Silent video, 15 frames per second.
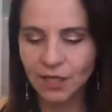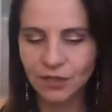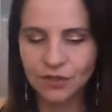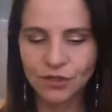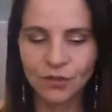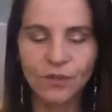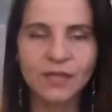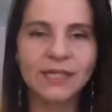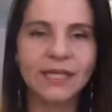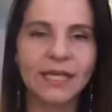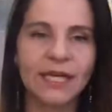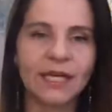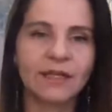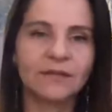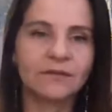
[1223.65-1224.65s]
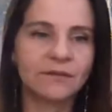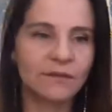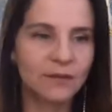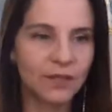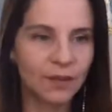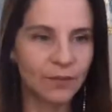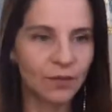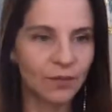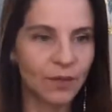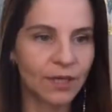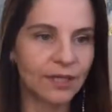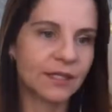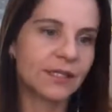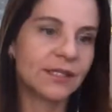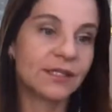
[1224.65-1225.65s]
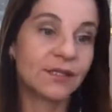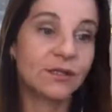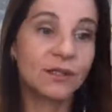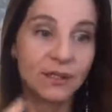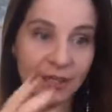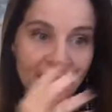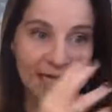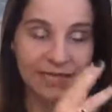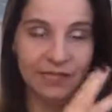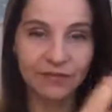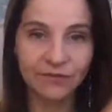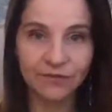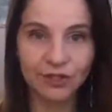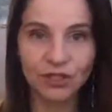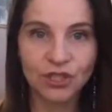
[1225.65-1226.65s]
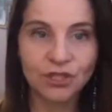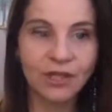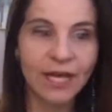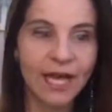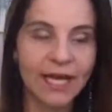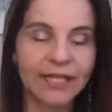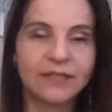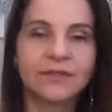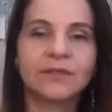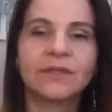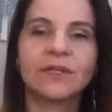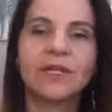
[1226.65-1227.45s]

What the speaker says: So once again, number one is letting the vision guide.